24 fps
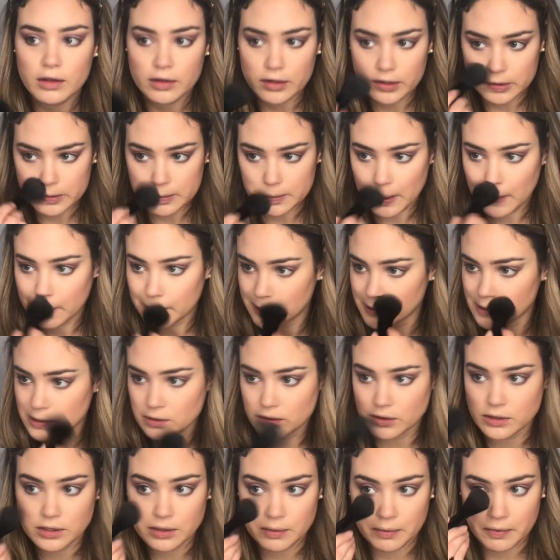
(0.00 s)
there's probably
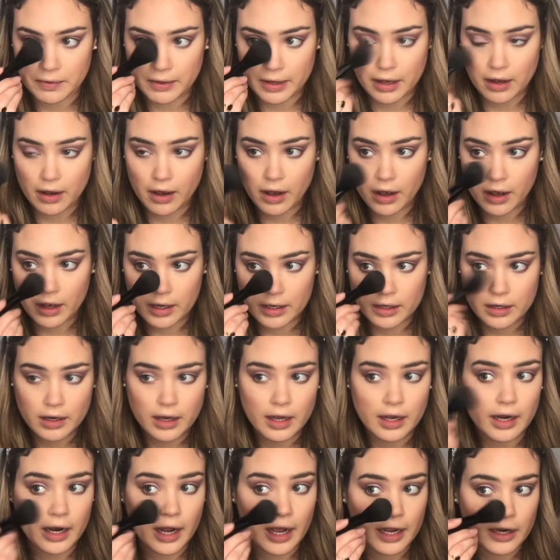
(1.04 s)
still some of that on,
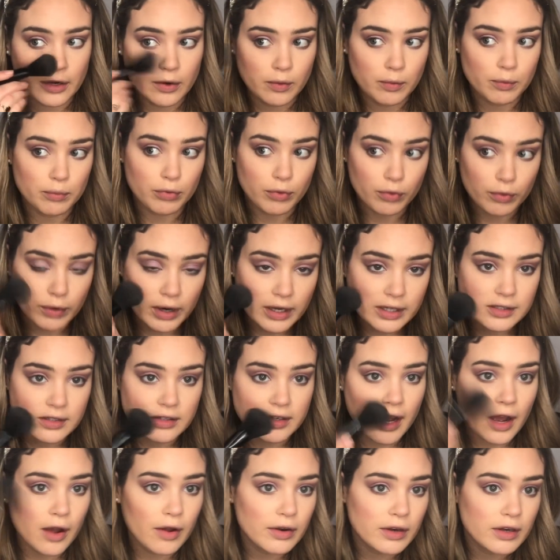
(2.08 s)
and I don't press
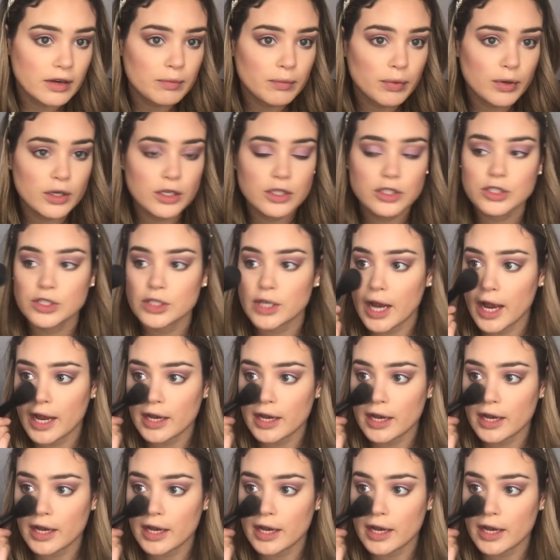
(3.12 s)
down and push,